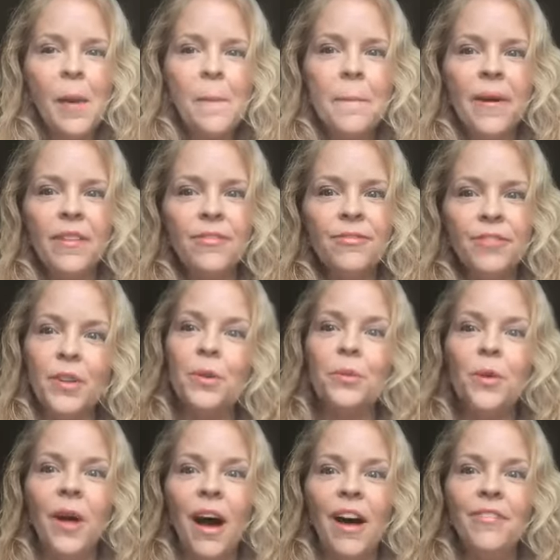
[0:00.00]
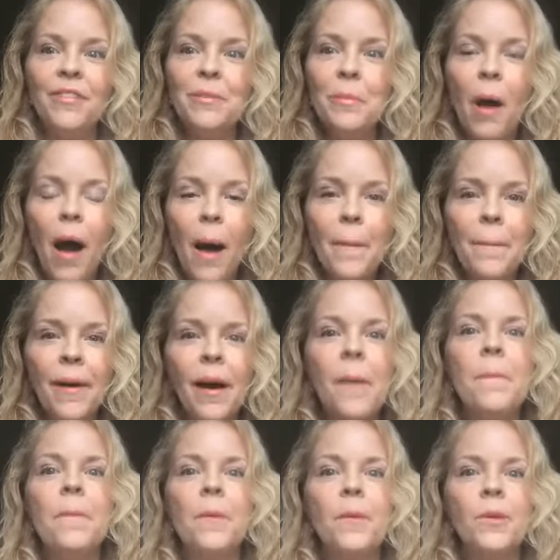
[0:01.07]
but fear will often pop up
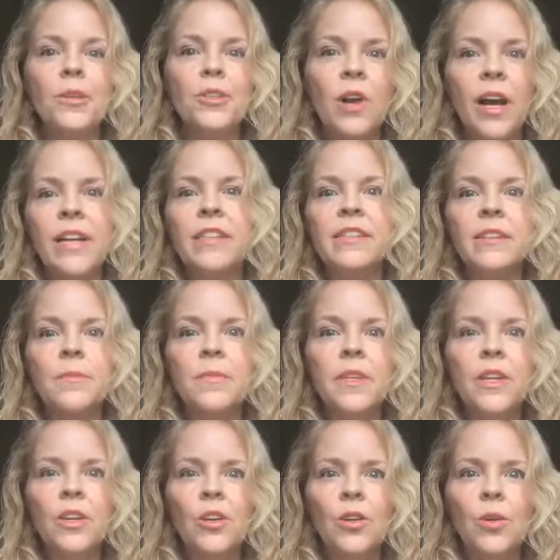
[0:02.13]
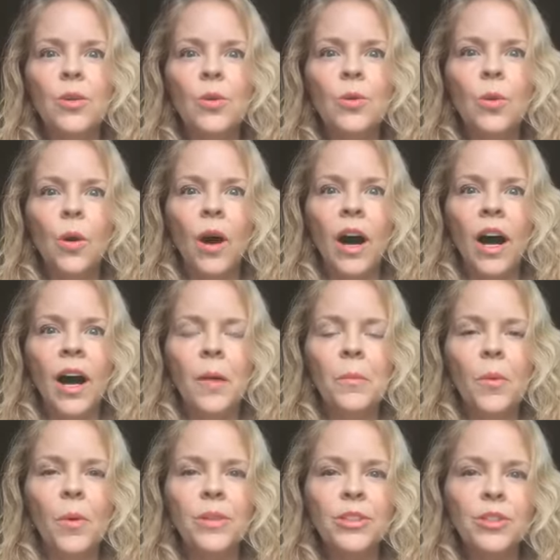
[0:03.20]
when we're trying something new um,
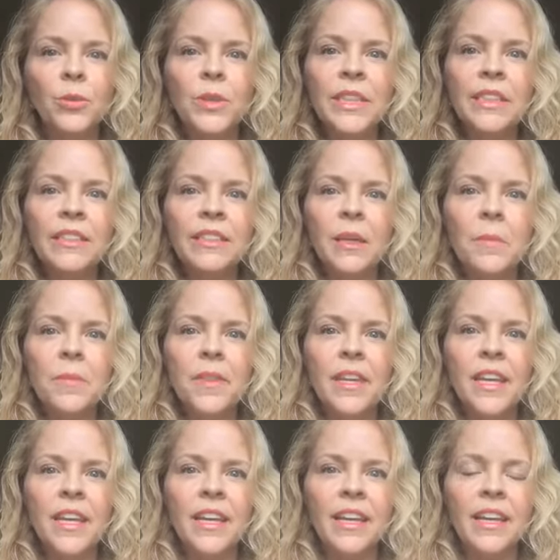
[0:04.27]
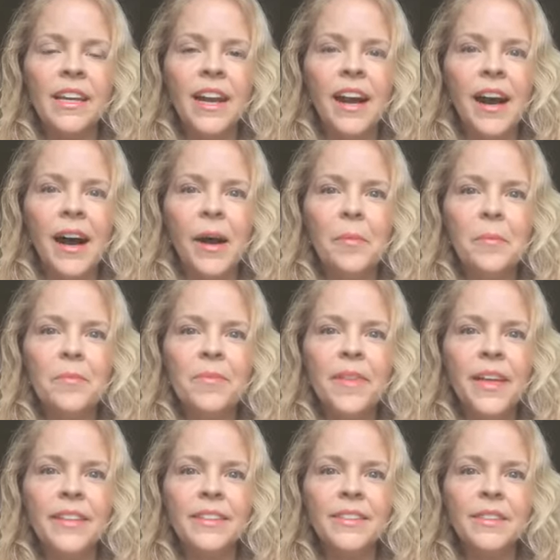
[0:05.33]
or doing something um,
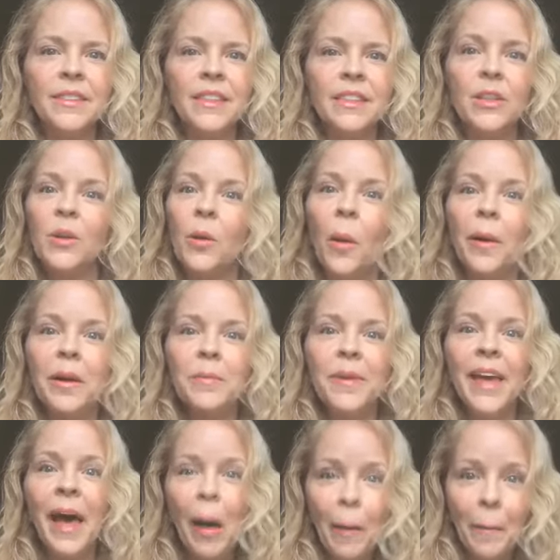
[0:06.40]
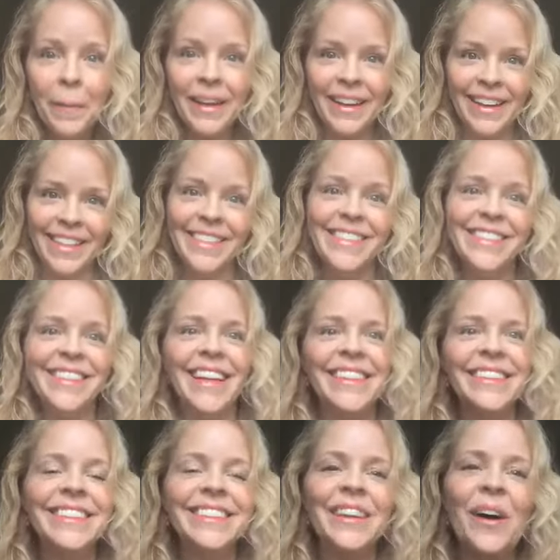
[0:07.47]
that's going to be helping us
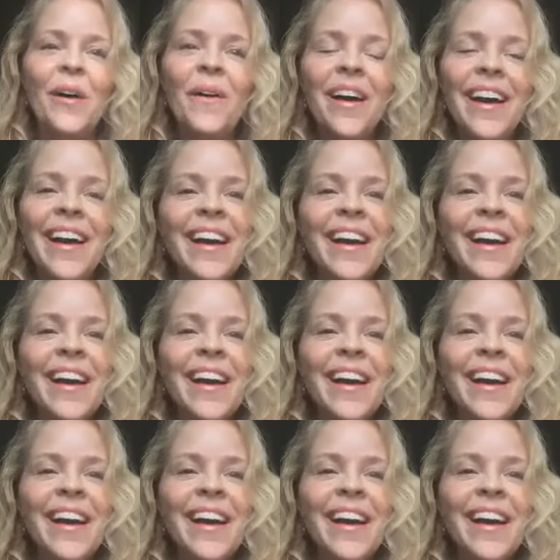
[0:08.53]
and so